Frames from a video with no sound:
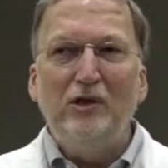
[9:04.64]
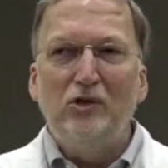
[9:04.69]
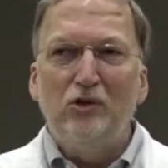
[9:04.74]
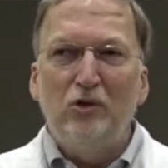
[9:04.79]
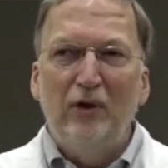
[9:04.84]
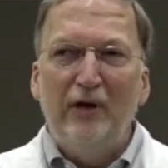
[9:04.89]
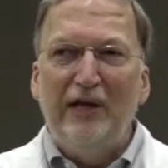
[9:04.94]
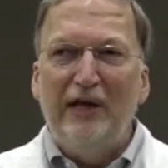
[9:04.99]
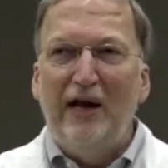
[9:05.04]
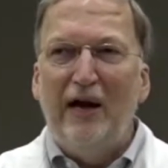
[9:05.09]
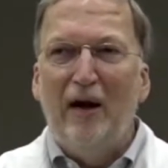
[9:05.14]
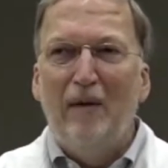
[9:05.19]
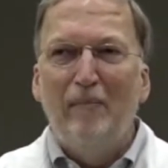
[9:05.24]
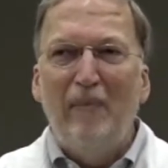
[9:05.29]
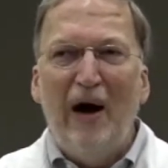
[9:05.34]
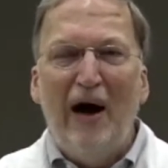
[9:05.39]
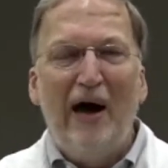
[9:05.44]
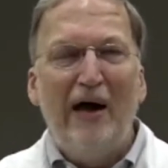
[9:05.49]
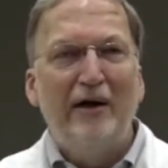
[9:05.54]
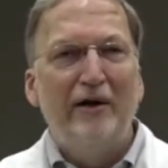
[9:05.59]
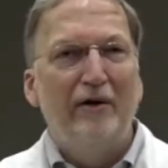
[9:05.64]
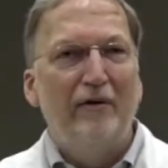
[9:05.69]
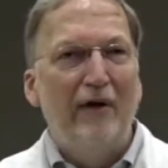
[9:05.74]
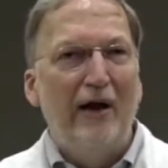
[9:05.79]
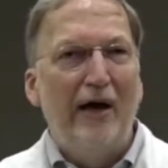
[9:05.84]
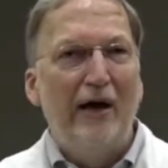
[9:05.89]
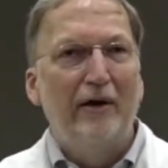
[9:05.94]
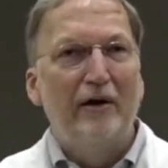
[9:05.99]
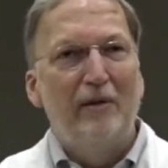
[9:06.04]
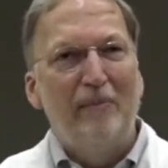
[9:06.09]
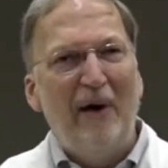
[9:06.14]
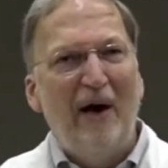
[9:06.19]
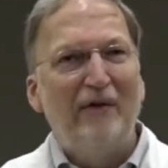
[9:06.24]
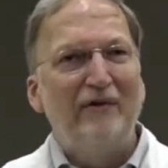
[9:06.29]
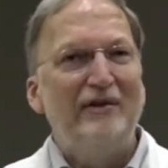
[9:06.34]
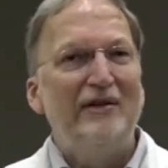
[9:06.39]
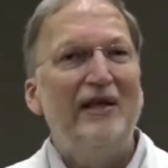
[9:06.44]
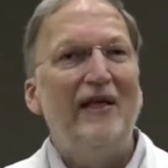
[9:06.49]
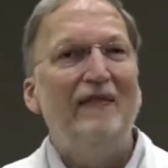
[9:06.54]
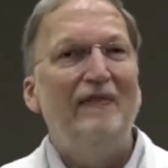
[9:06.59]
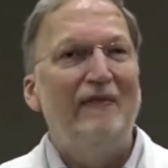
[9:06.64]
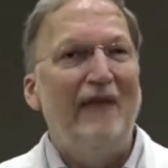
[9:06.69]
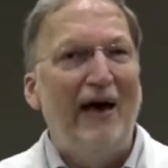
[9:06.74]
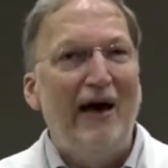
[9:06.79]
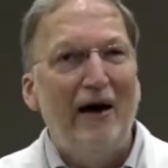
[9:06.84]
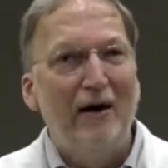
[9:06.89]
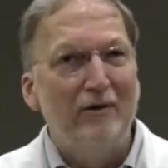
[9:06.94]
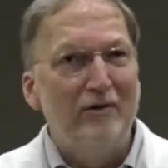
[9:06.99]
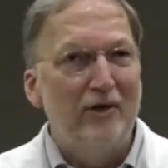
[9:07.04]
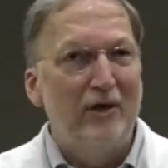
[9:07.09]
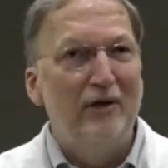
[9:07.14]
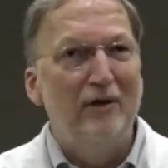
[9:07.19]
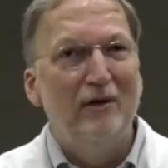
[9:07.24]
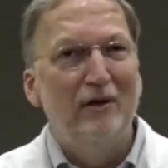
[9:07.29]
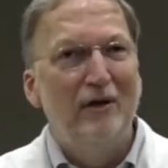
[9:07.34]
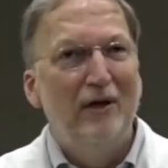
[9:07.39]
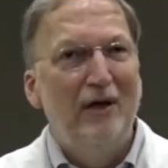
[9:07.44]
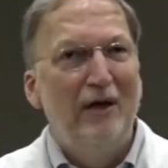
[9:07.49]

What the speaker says: sort of get our mind around about 10,000.